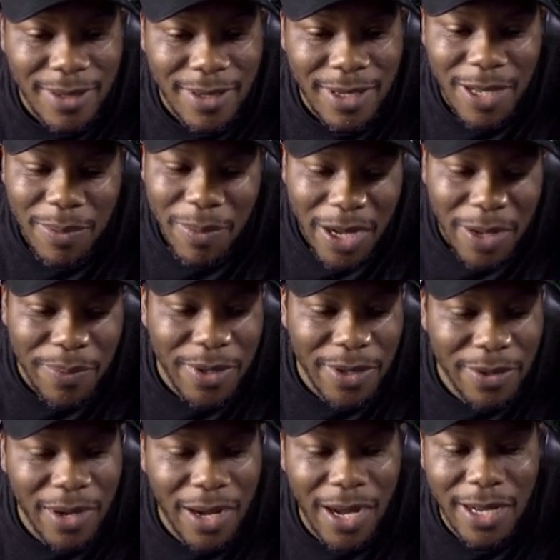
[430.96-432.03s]
He might be
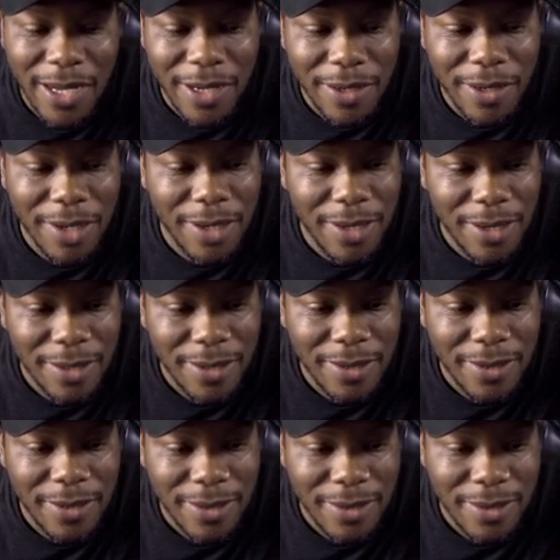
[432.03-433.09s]
on IR.
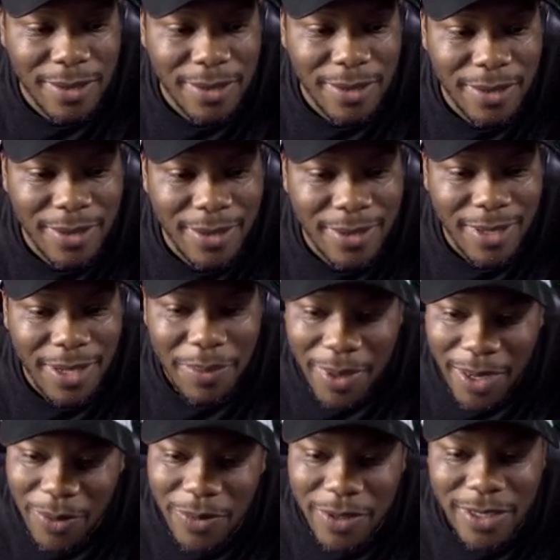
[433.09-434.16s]
They
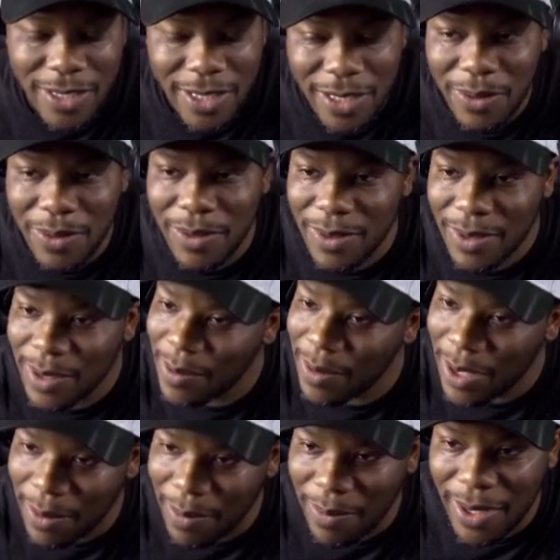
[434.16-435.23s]
might want to see.
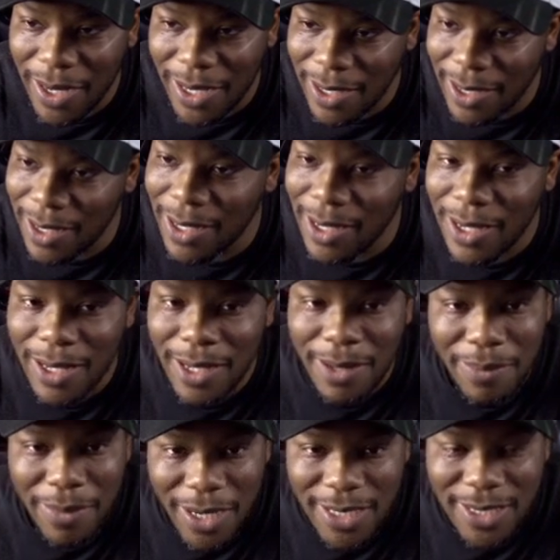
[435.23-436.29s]
Might
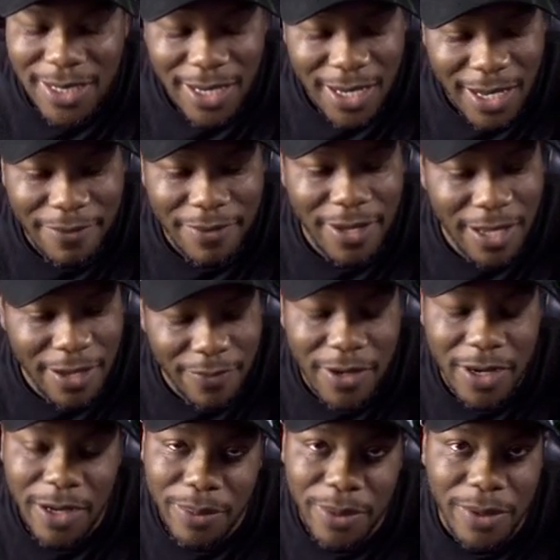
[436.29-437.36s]
still haven't
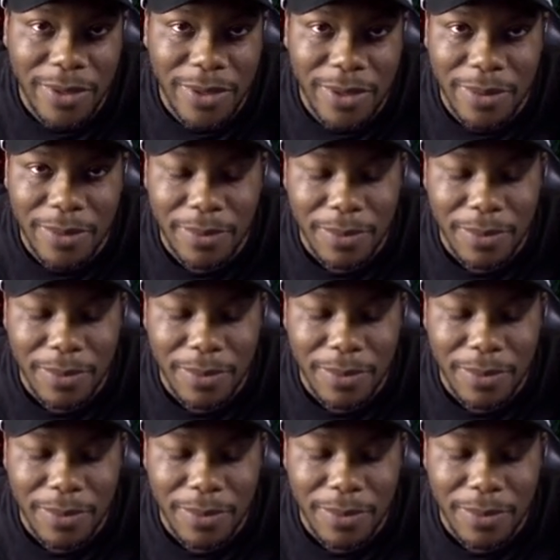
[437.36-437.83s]
given up on him.